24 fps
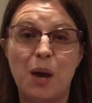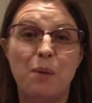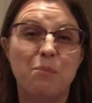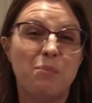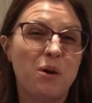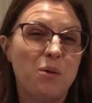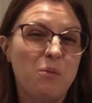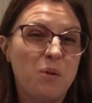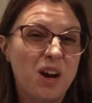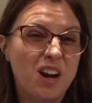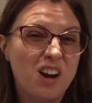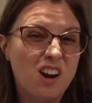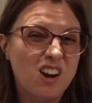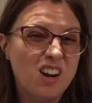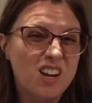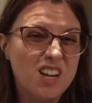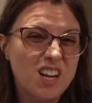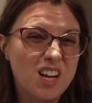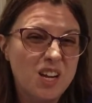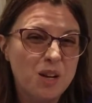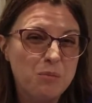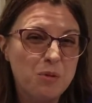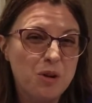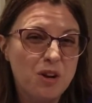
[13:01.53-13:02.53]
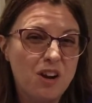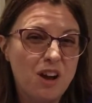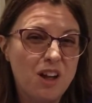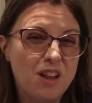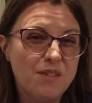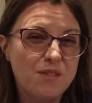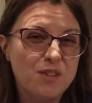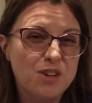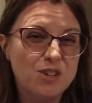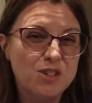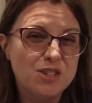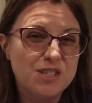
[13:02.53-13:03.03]
But where are you gonna put all
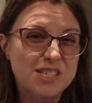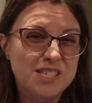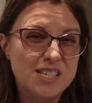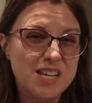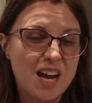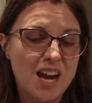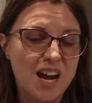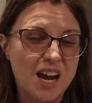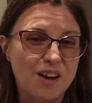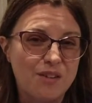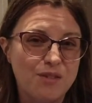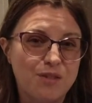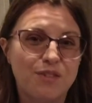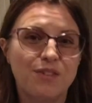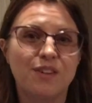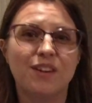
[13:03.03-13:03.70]
of your stuff?